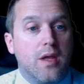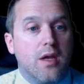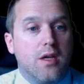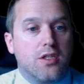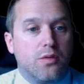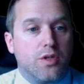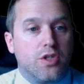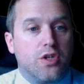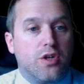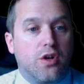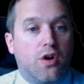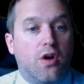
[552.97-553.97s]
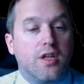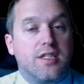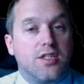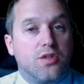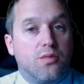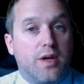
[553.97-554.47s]
So we should have got a
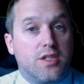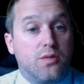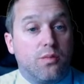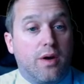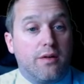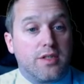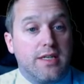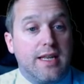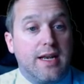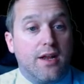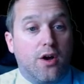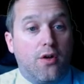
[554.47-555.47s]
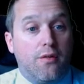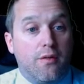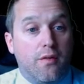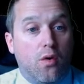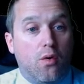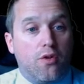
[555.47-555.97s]
situation where it's nearly on
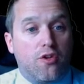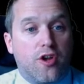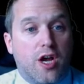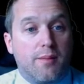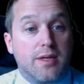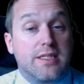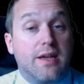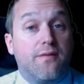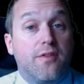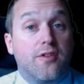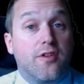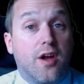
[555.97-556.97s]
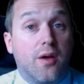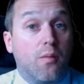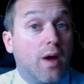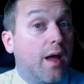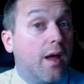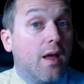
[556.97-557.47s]
all the time except for the time
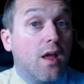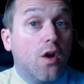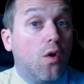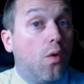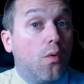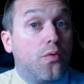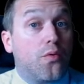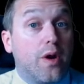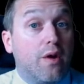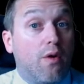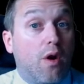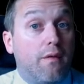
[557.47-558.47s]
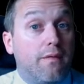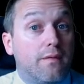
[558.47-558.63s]
where all three are off.